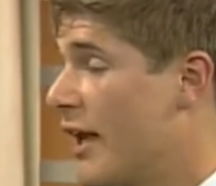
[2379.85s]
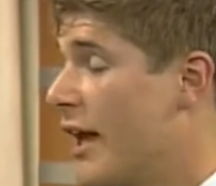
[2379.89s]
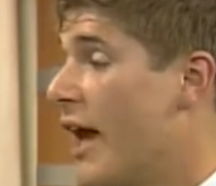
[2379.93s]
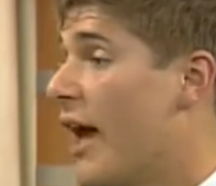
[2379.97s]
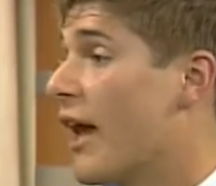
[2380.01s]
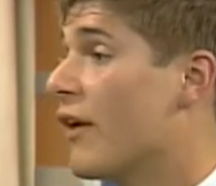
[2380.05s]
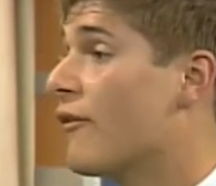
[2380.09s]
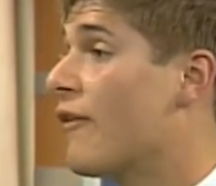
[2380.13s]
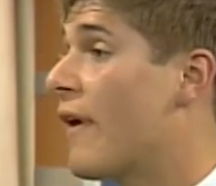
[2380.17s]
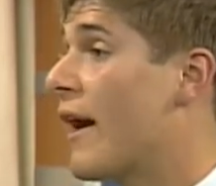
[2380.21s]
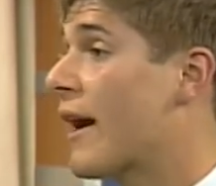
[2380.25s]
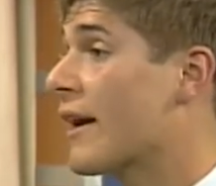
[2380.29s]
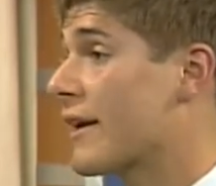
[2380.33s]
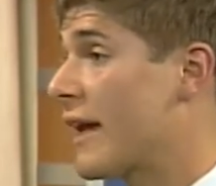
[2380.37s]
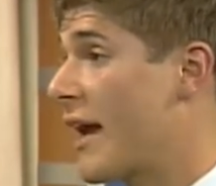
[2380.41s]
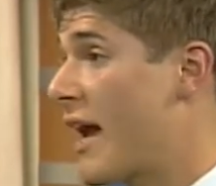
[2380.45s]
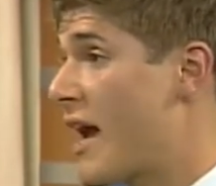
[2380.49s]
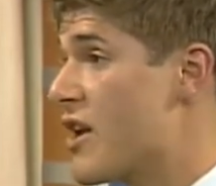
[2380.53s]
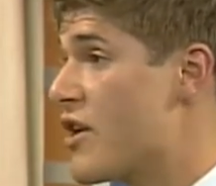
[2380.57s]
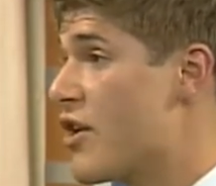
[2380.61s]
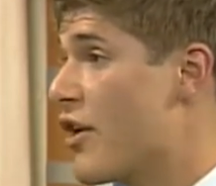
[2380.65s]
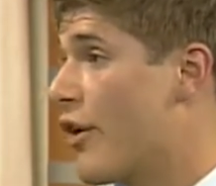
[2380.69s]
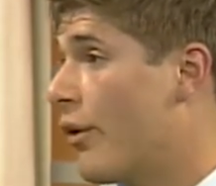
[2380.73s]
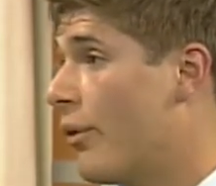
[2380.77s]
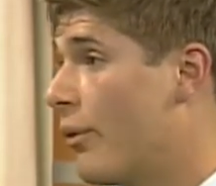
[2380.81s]
In fact, I
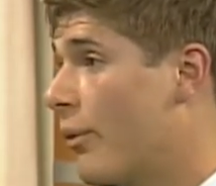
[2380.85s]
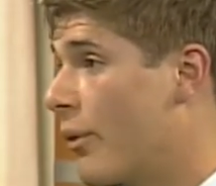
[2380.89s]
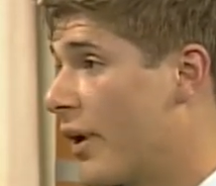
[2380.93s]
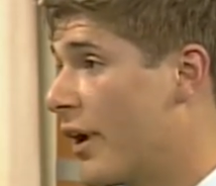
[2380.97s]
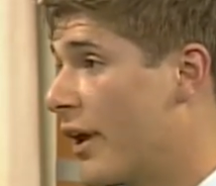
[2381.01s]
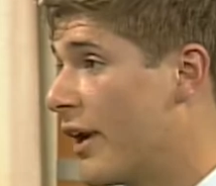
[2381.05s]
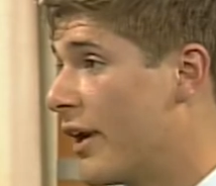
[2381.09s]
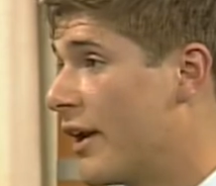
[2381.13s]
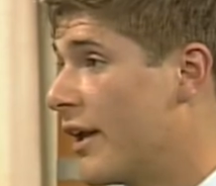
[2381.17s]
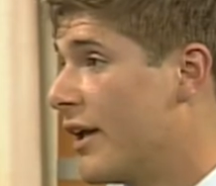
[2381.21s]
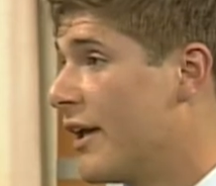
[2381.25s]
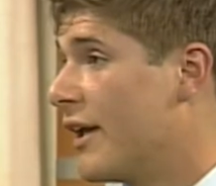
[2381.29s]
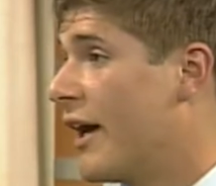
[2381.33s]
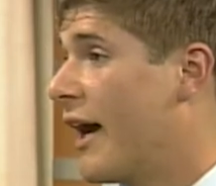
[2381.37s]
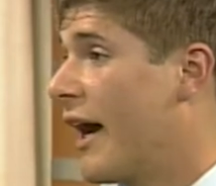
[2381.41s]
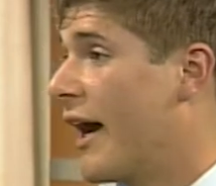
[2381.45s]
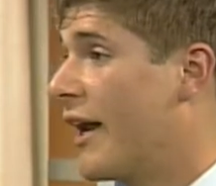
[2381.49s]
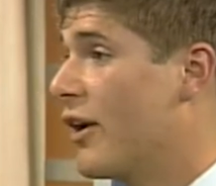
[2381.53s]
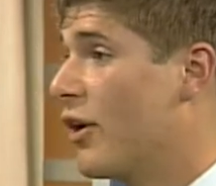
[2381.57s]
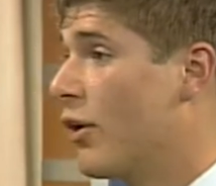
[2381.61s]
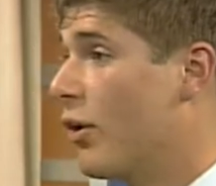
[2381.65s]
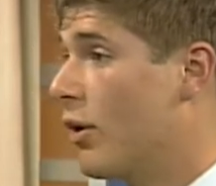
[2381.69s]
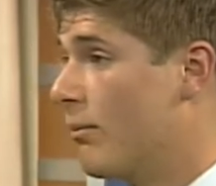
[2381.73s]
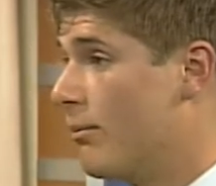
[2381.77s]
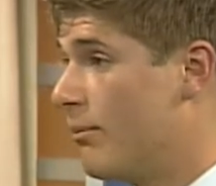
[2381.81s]
know one I
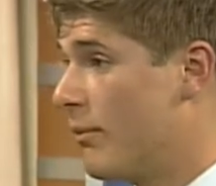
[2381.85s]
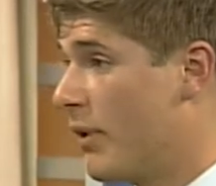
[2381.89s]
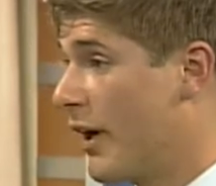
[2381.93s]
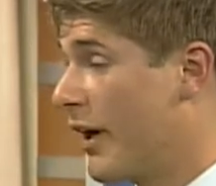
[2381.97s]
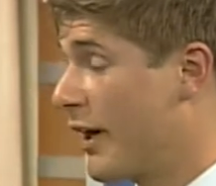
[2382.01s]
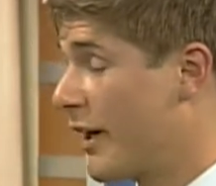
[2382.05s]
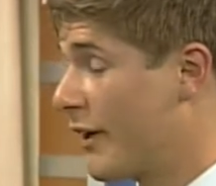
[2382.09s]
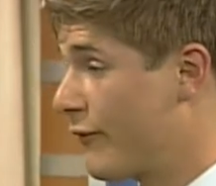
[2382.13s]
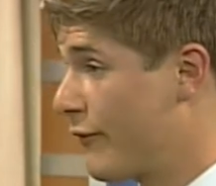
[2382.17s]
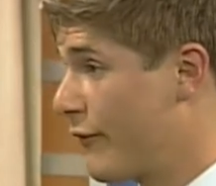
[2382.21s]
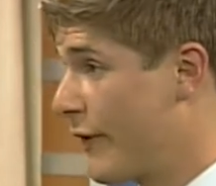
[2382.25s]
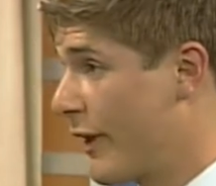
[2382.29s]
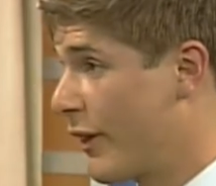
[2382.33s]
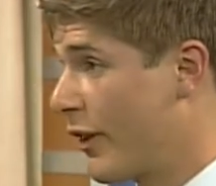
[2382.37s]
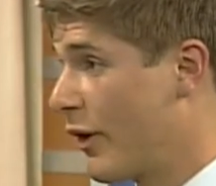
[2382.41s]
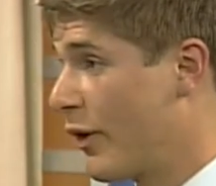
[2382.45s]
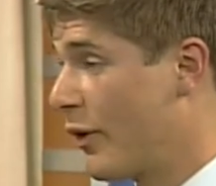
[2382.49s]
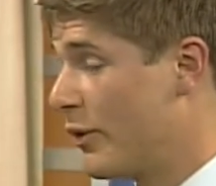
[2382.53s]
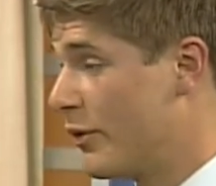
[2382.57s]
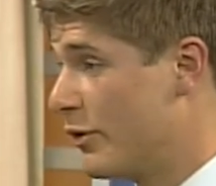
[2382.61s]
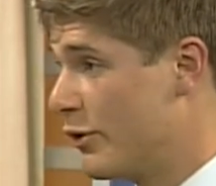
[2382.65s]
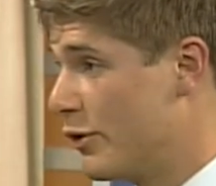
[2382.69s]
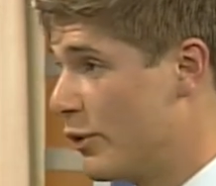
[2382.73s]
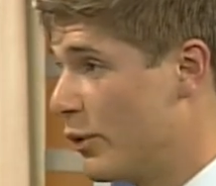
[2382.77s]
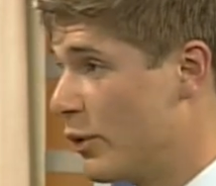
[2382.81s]
know a, a
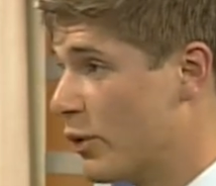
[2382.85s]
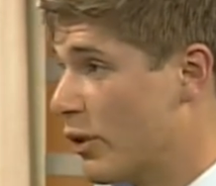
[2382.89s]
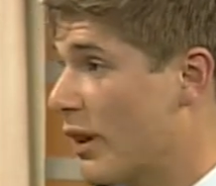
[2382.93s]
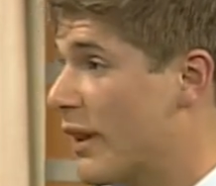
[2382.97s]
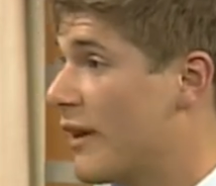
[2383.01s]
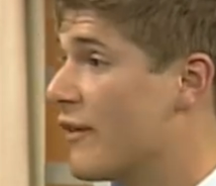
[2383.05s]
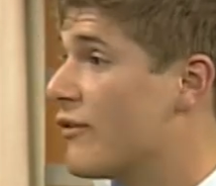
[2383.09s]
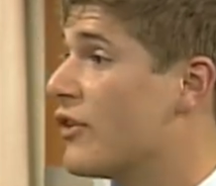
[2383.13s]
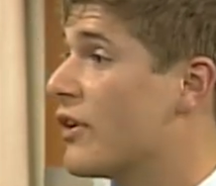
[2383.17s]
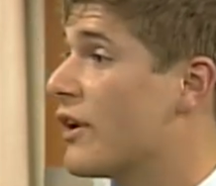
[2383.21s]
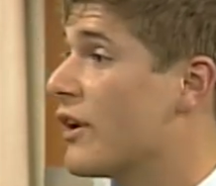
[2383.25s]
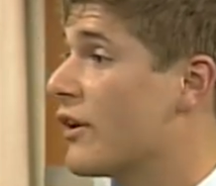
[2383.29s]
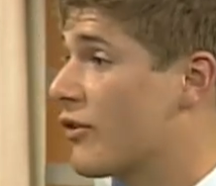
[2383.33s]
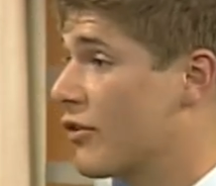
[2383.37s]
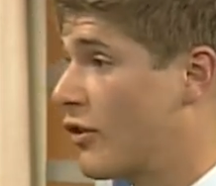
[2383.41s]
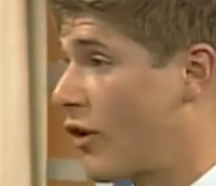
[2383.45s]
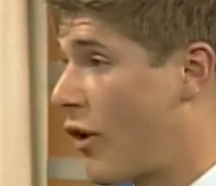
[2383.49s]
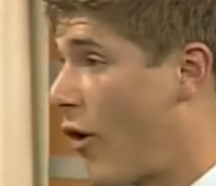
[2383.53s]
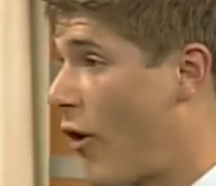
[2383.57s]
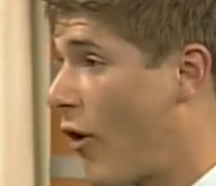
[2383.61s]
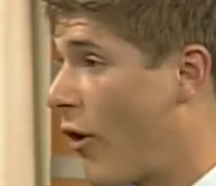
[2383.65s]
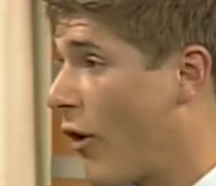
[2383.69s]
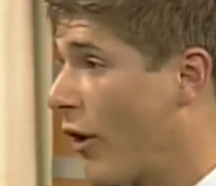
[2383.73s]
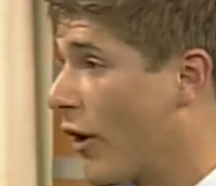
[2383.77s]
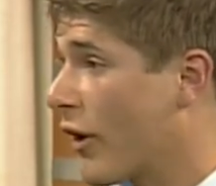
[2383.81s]
fellow who lives in his
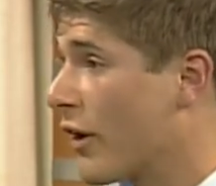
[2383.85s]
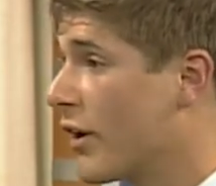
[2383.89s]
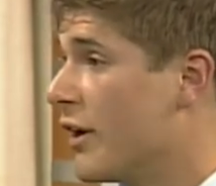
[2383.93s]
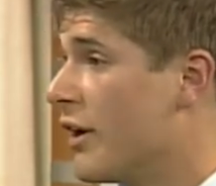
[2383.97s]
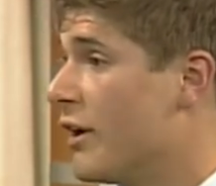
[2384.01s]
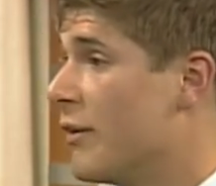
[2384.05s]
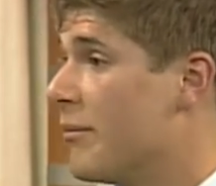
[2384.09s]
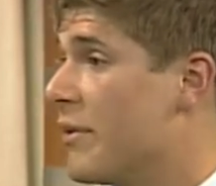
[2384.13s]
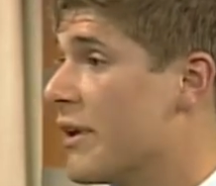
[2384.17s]
car mm.